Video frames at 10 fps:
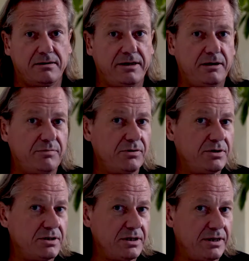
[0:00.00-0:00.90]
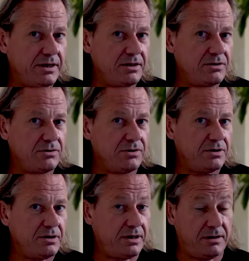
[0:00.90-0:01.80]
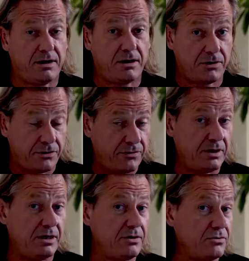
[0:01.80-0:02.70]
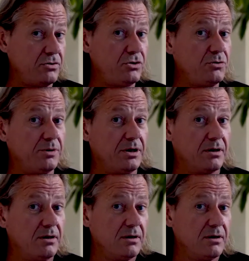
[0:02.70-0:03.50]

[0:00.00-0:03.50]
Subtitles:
data processing and data storage and are currently consuming